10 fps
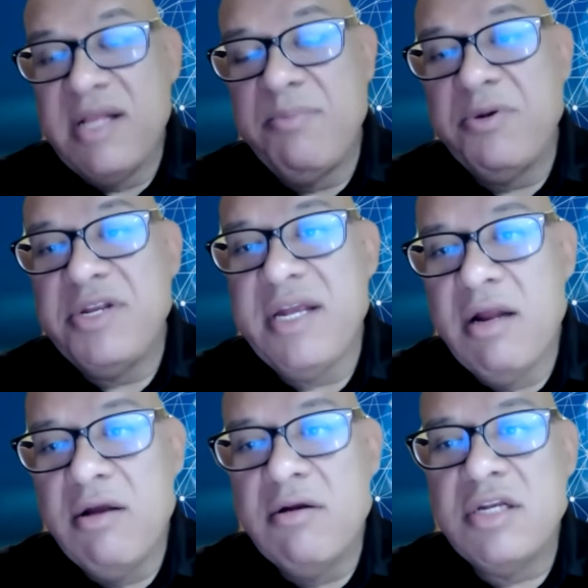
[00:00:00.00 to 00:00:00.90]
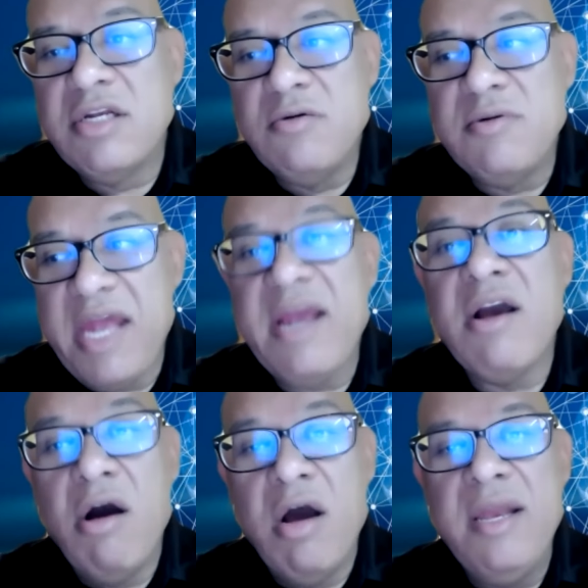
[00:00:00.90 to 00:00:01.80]
brands in particular, to take
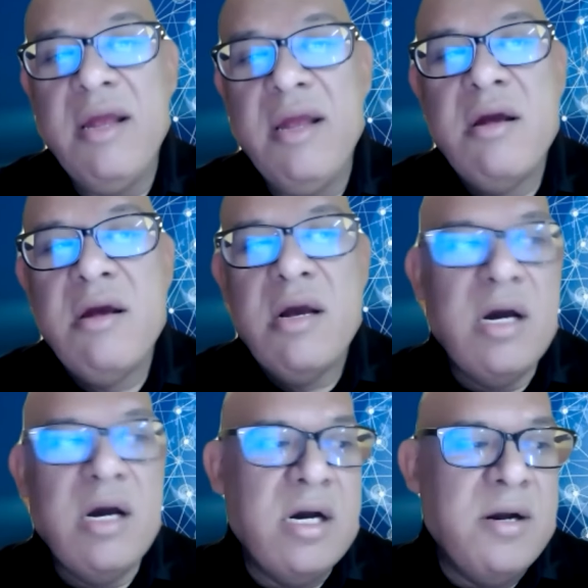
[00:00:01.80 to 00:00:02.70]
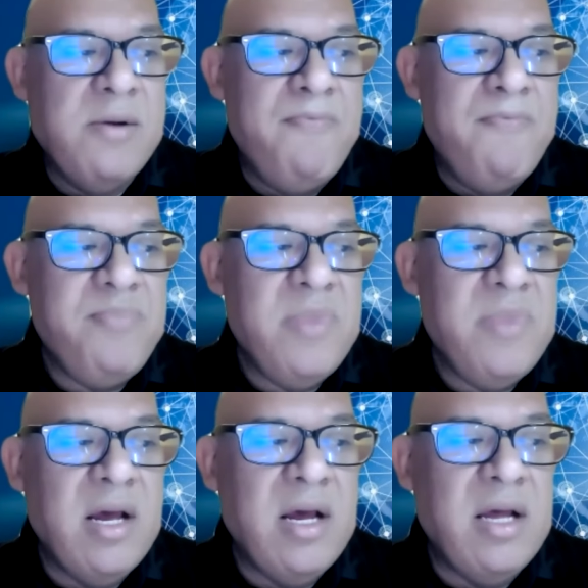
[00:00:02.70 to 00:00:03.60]
on the
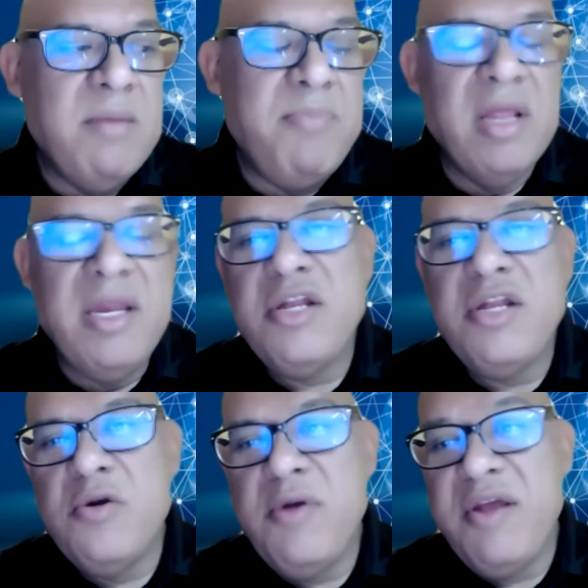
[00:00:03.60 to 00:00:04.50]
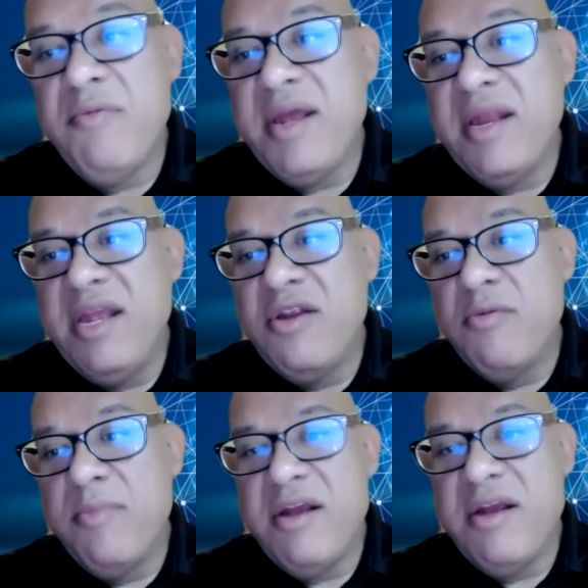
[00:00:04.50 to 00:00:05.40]
ability to either be an
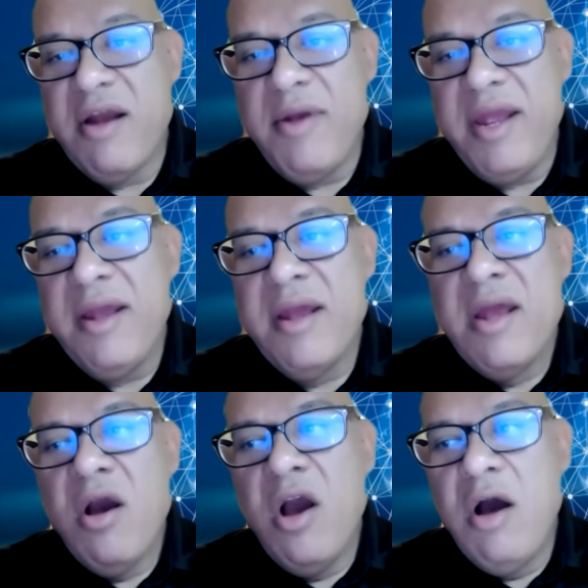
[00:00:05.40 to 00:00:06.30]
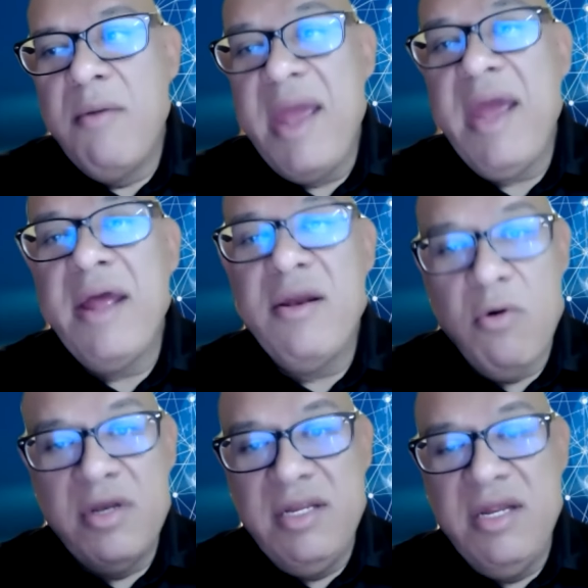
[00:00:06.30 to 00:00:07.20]
intermediary and
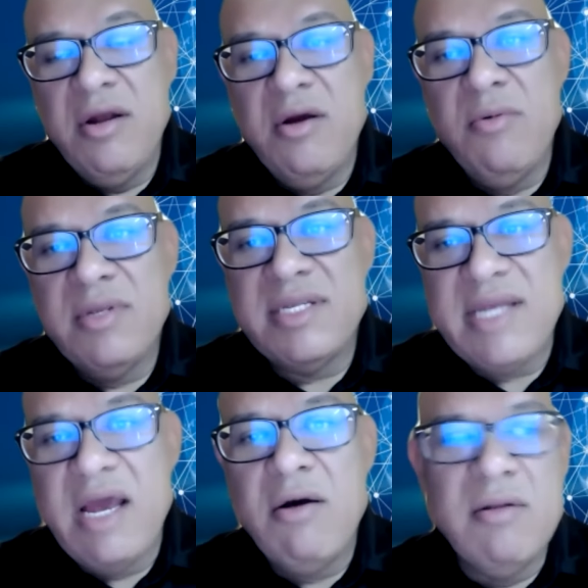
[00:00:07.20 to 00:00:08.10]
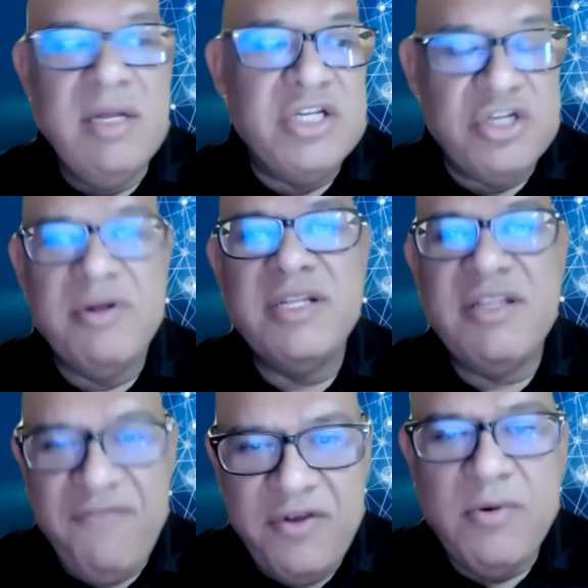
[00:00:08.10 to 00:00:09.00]
or sell insurance,
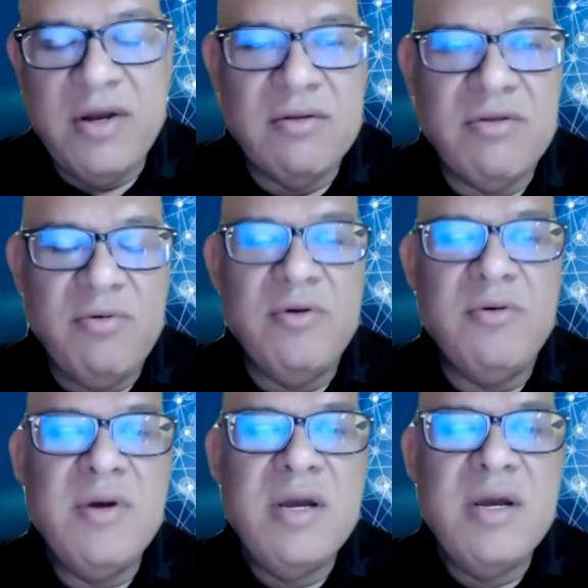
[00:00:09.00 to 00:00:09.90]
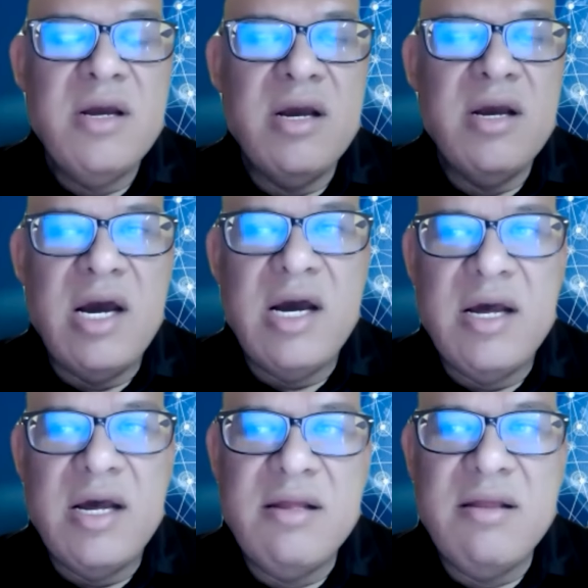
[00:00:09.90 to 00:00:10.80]
if you will, through
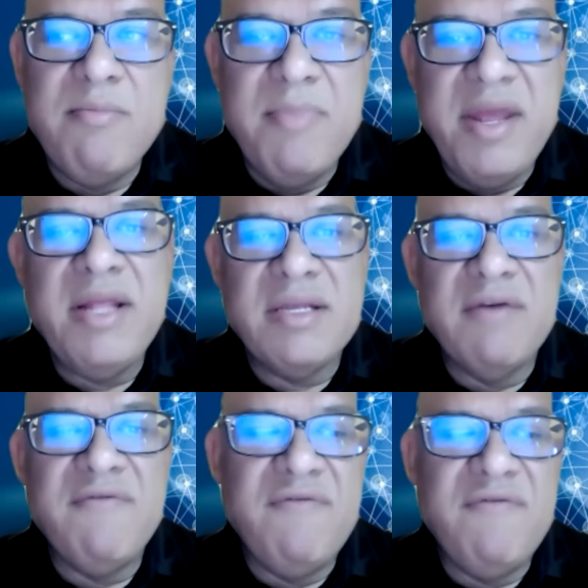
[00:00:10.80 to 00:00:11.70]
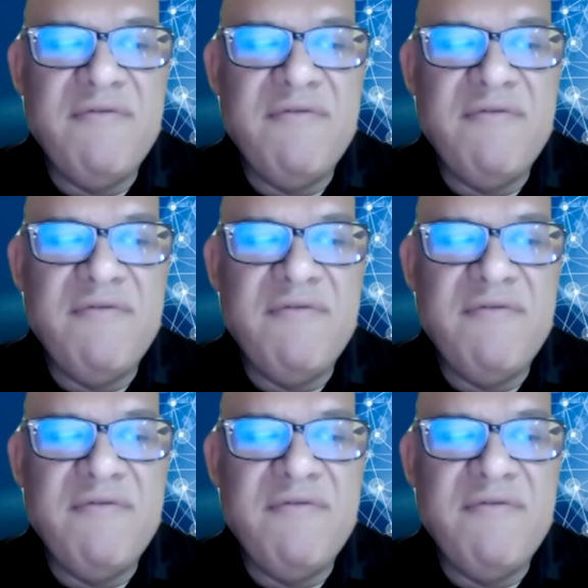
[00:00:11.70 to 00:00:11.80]
the means of